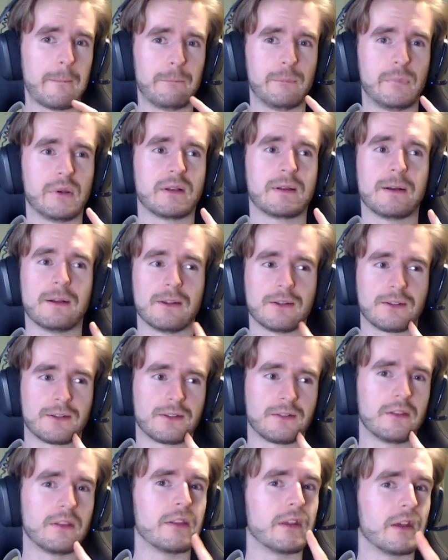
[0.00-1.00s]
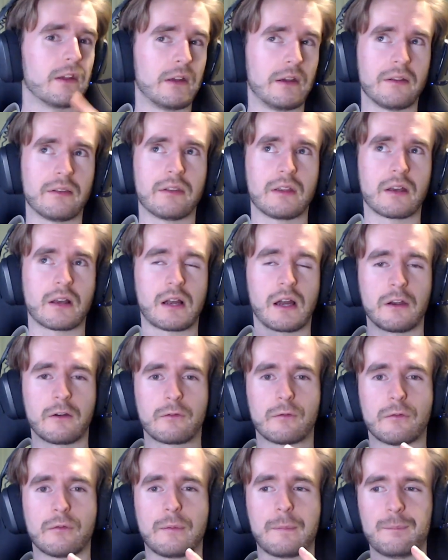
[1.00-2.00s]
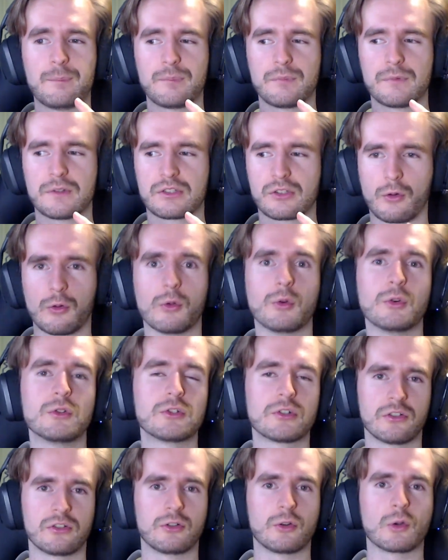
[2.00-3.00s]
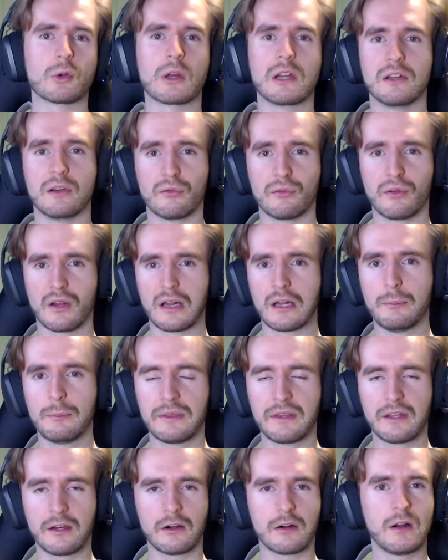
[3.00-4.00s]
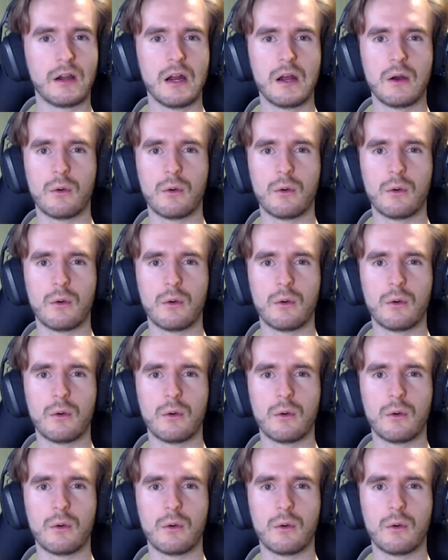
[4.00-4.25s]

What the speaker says: because the kind of solutions you can develop there